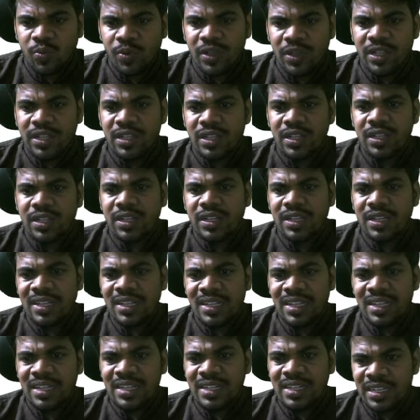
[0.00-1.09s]
plus
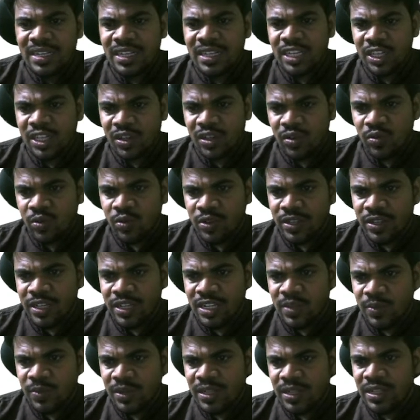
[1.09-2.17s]

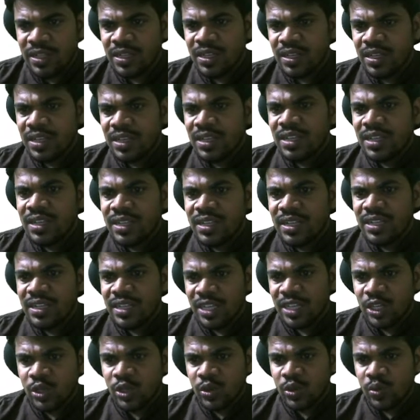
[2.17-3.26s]
C6H12O6 plus
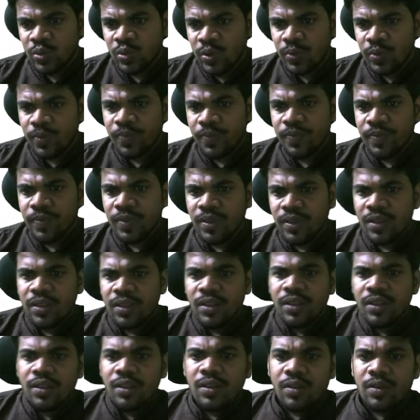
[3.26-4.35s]
6H2O.
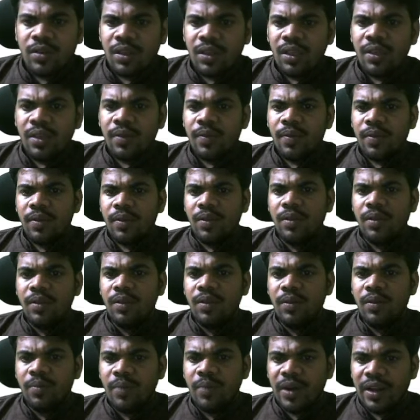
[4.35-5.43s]
Okay,
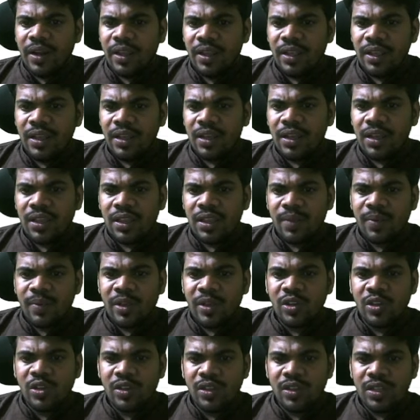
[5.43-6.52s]
but here they
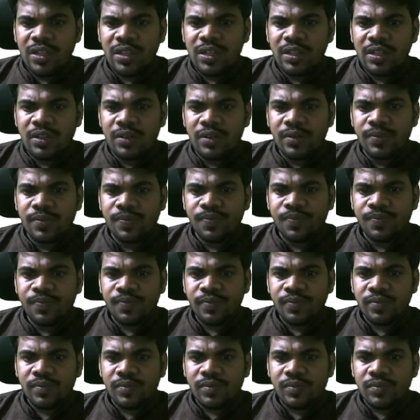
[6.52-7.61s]
mention this
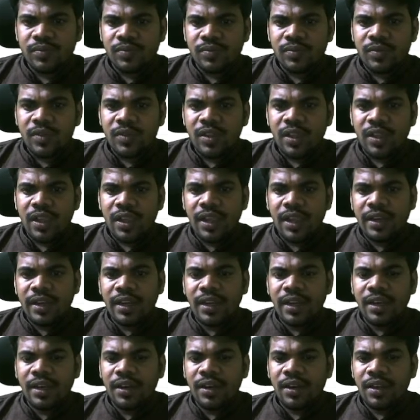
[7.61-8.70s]

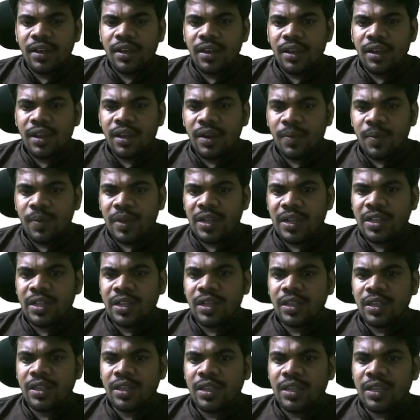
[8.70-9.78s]
18, and based
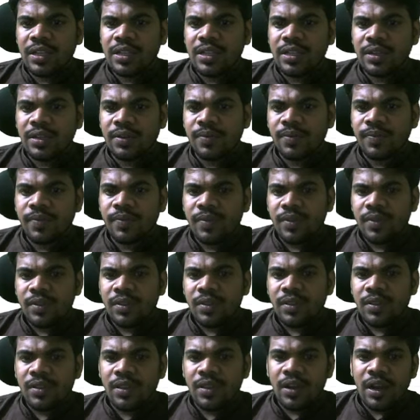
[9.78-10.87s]
on this, the
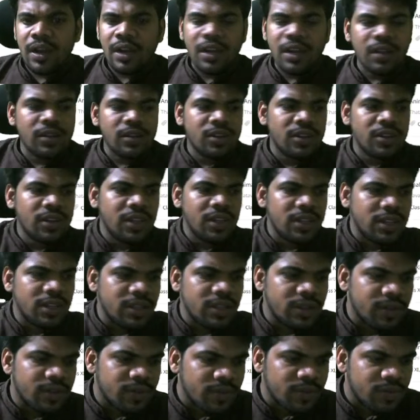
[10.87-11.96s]
right answer is
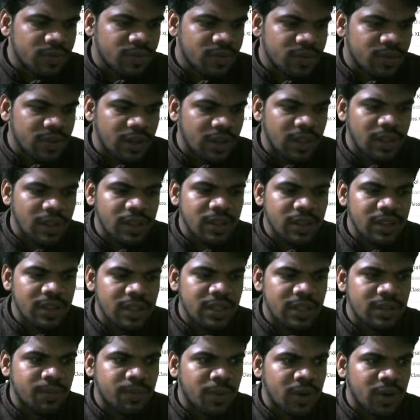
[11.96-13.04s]
3.
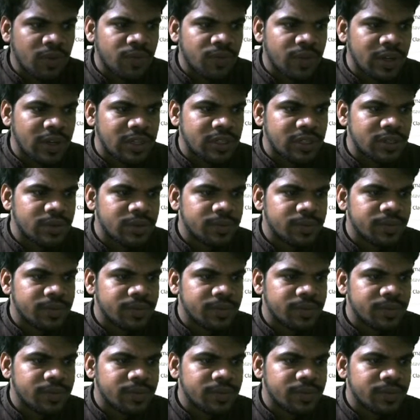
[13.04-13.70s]
Yes, perfect.